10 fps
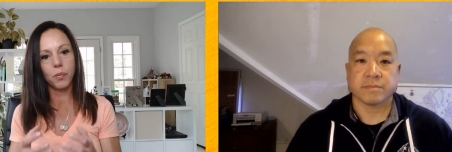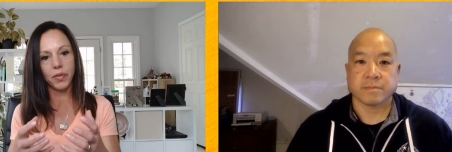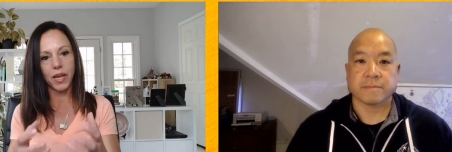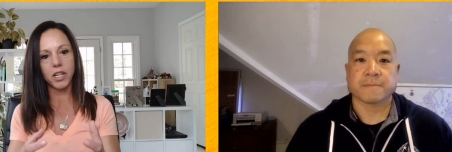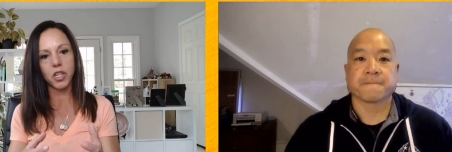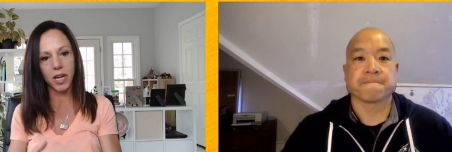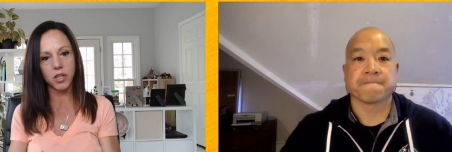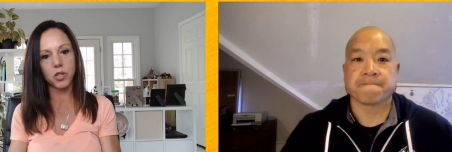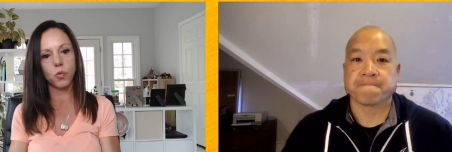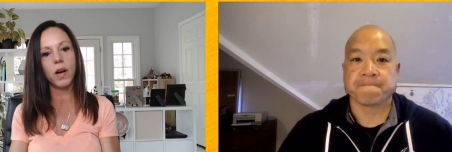Speaker 1: help with that
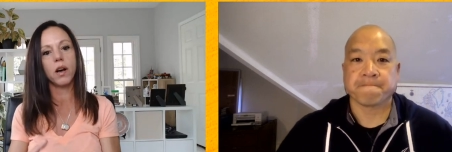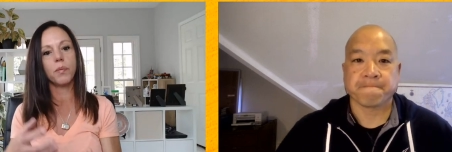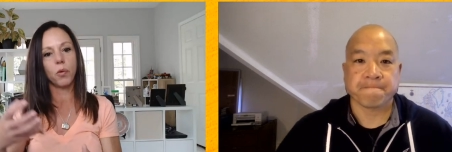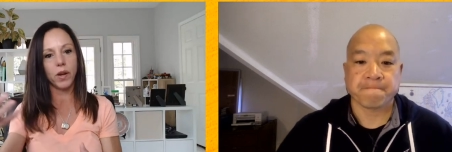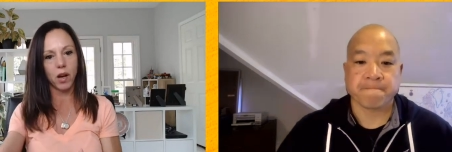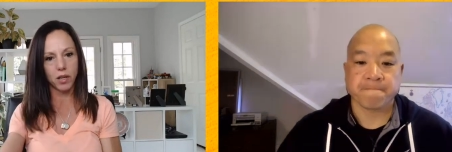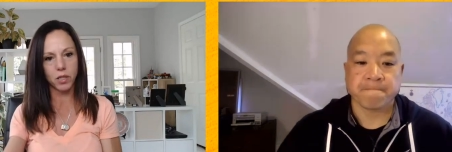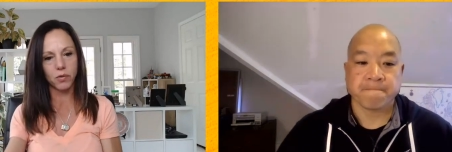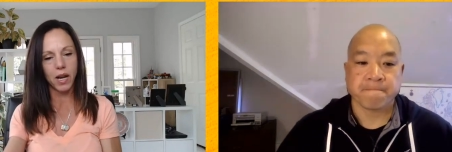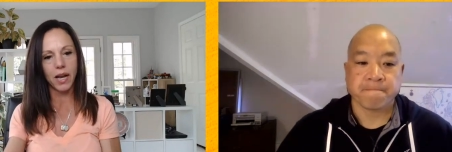change as well but we
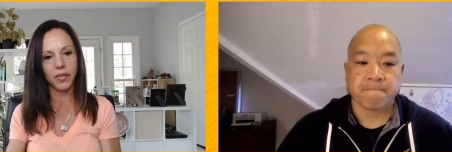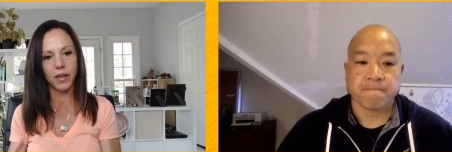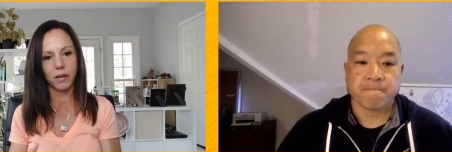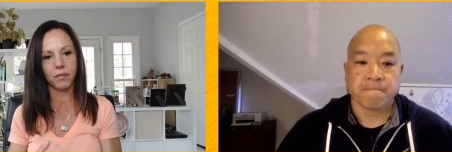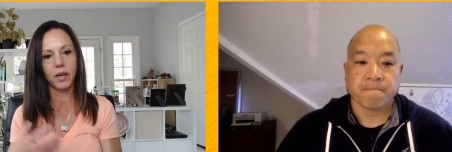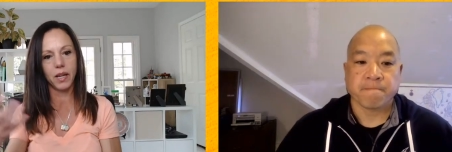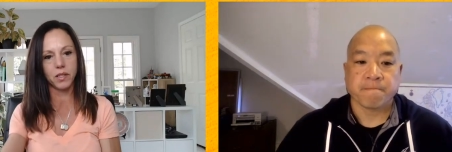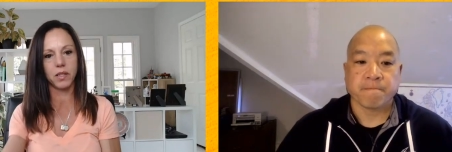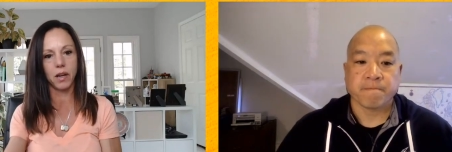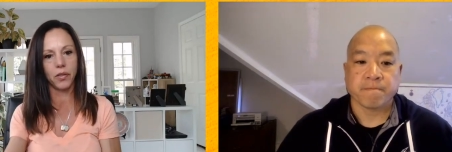also guide them
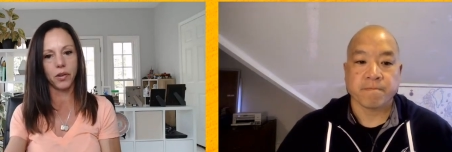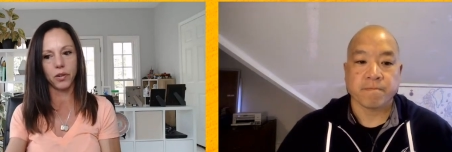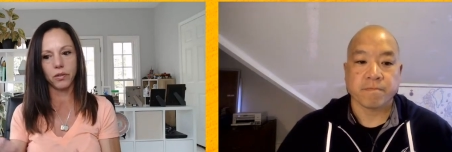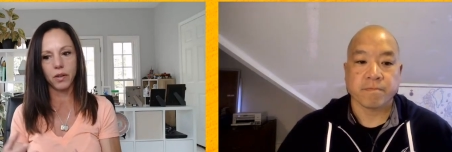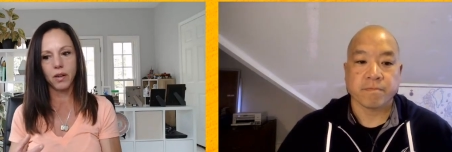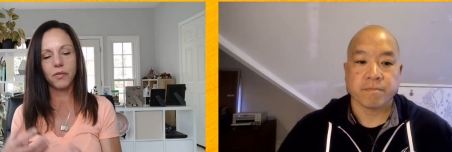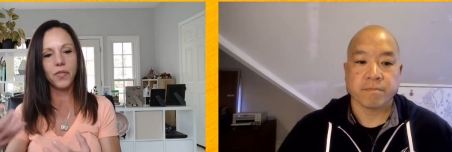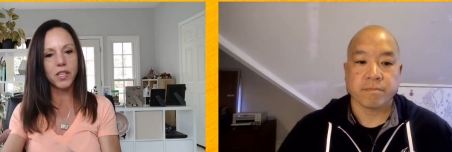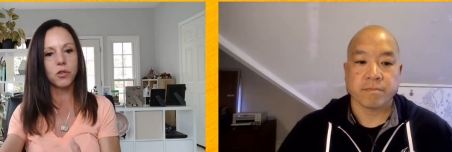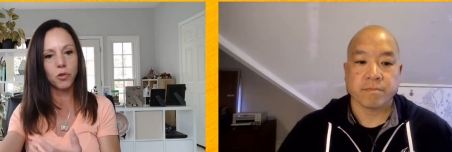into other
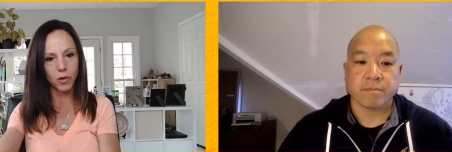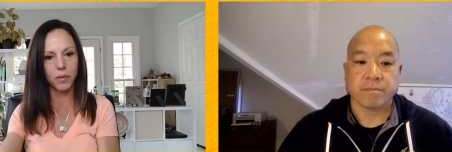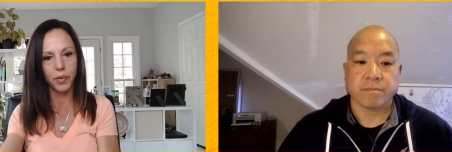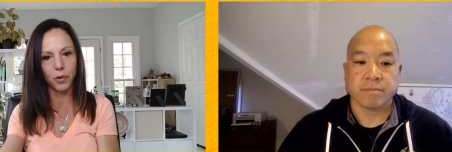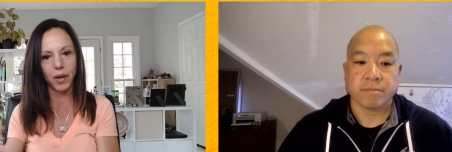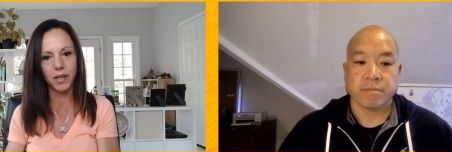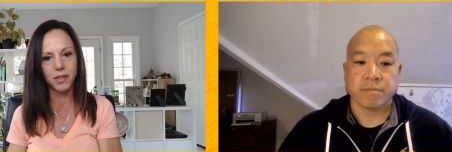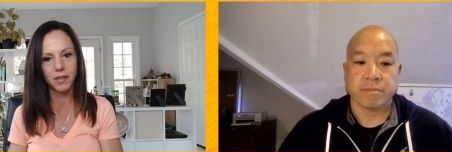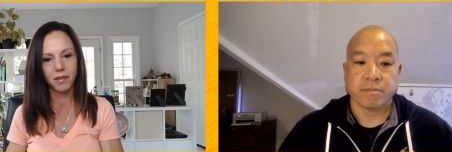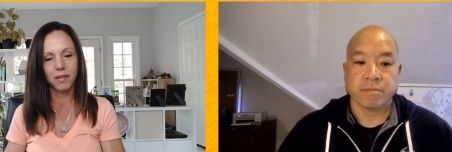physical
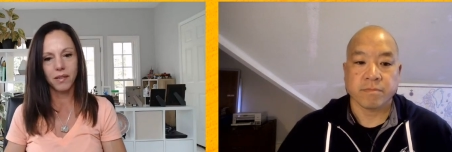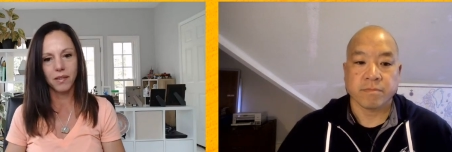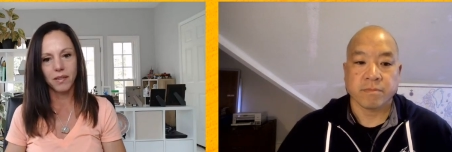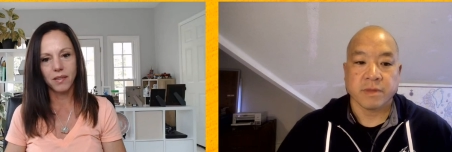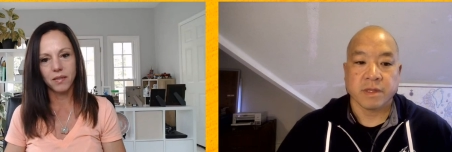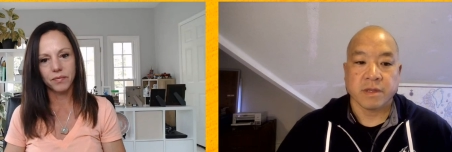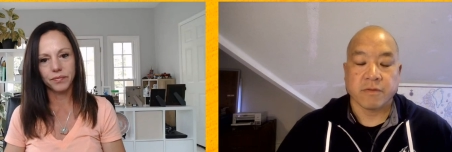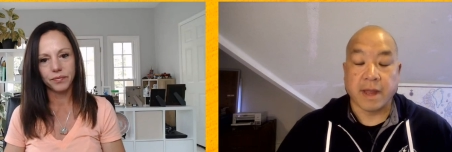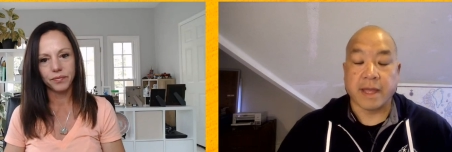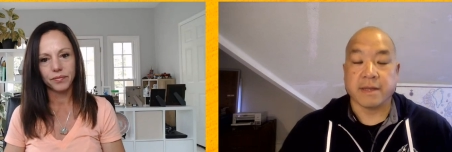components.
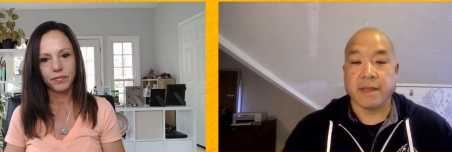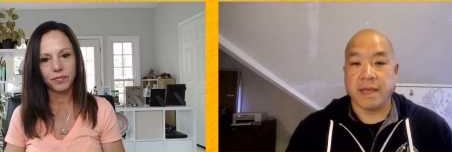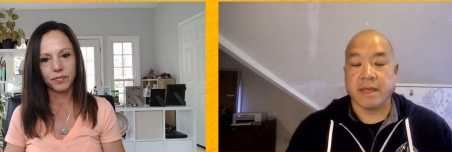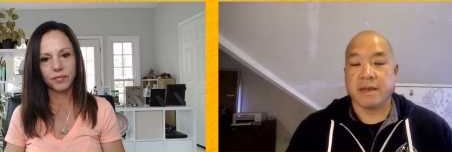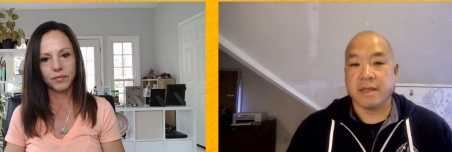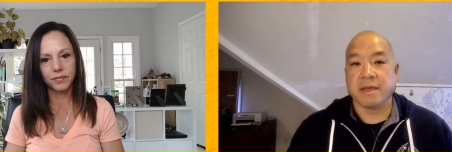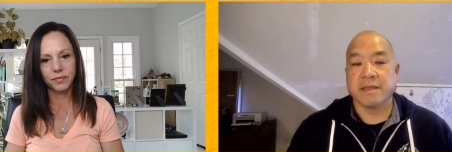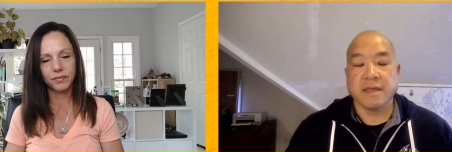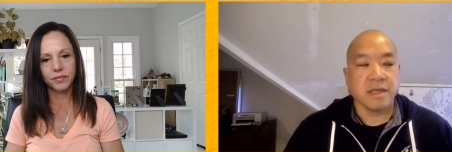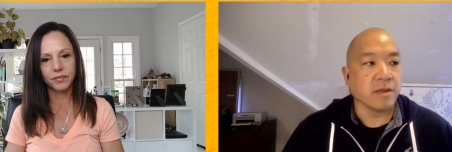
Speaker 2: Right. And
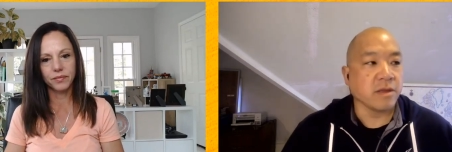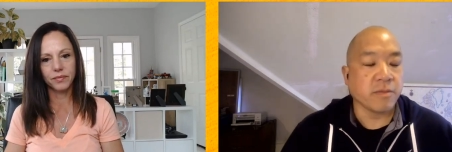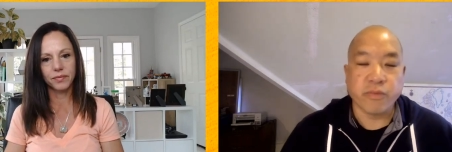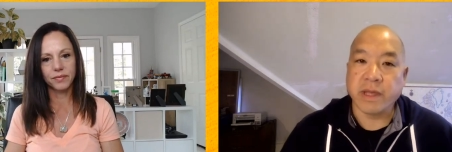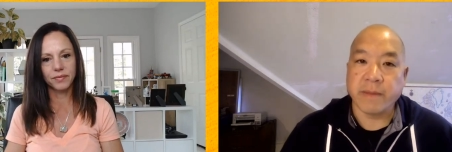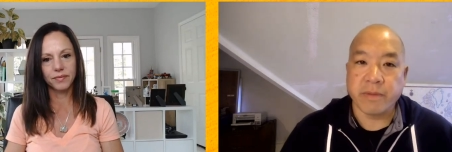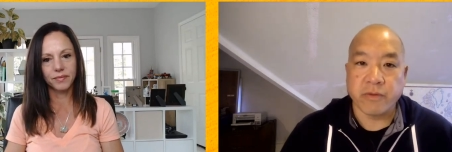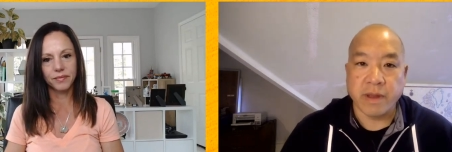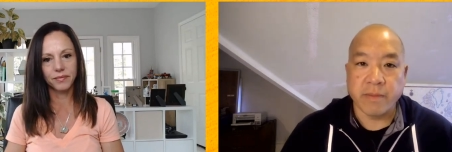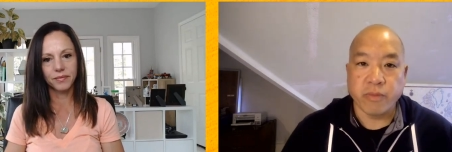I think you, you bring up
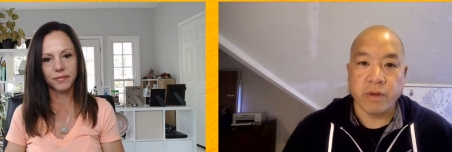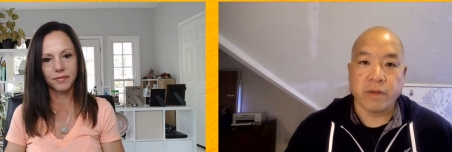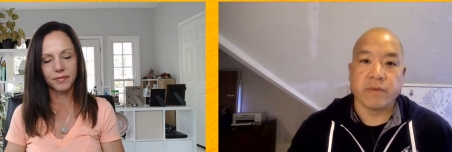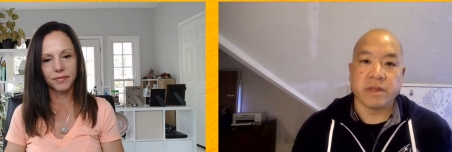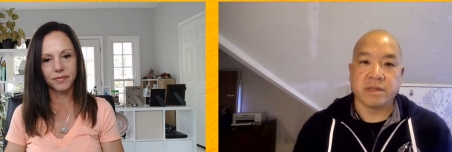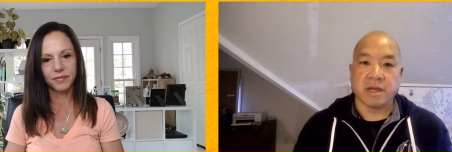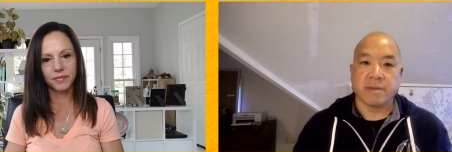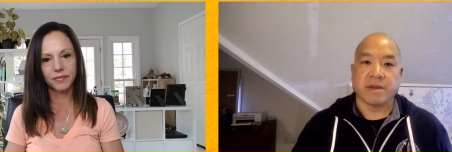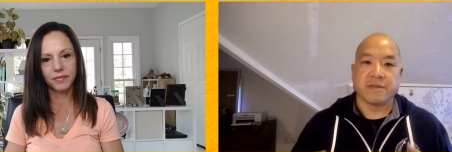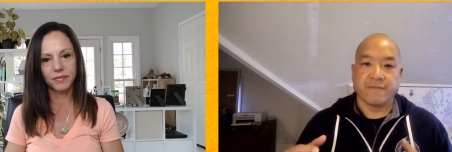a great point when you
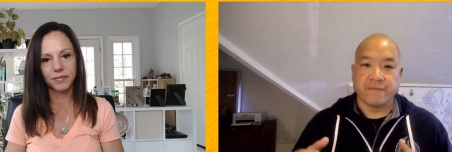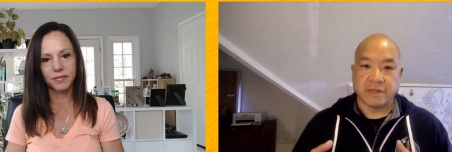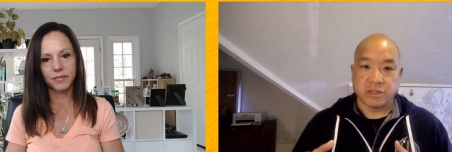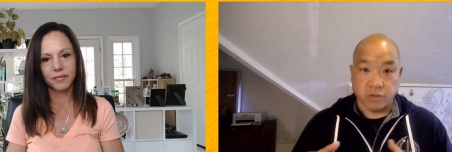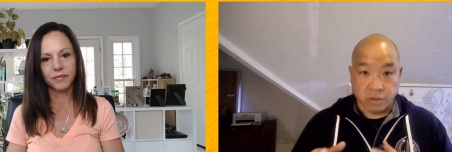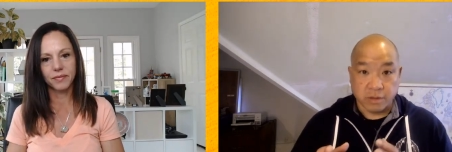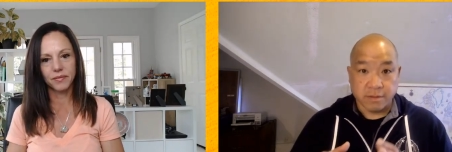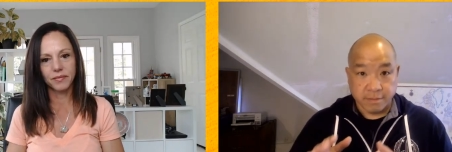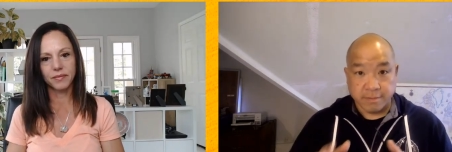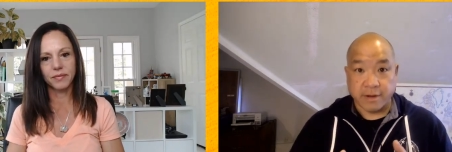talk about the
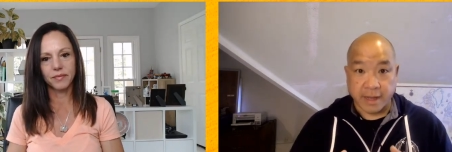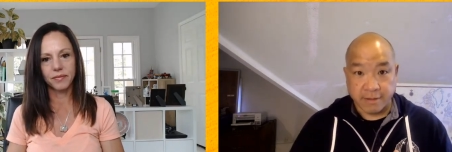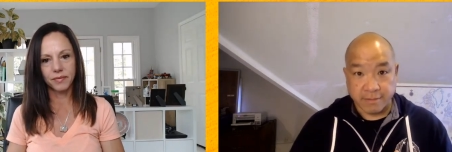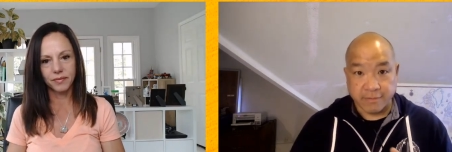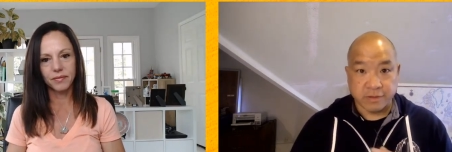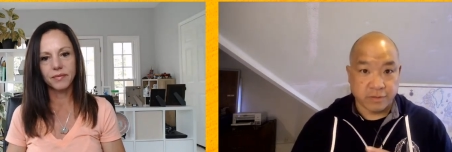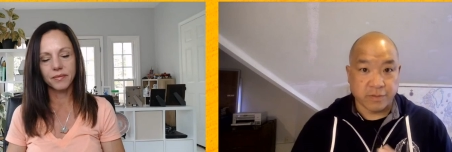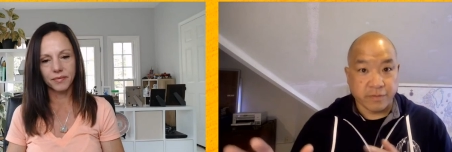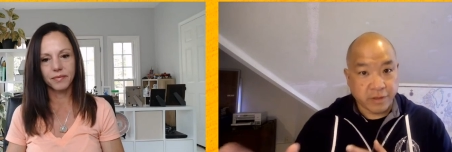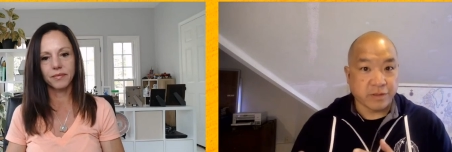physical, right? Which
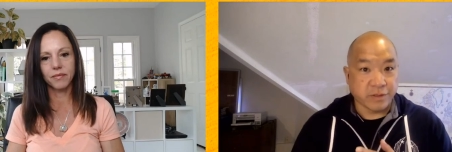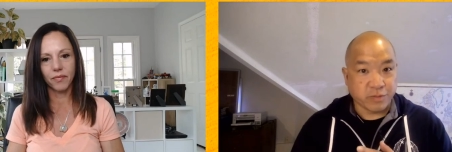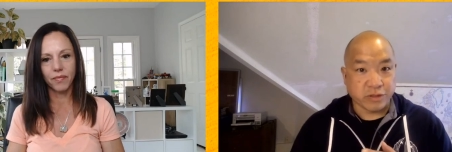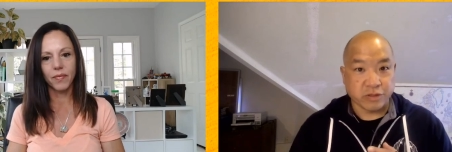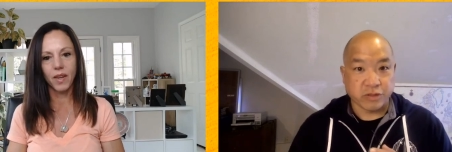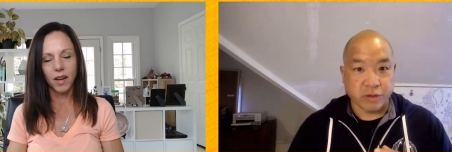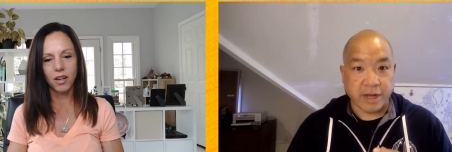is what we do as personal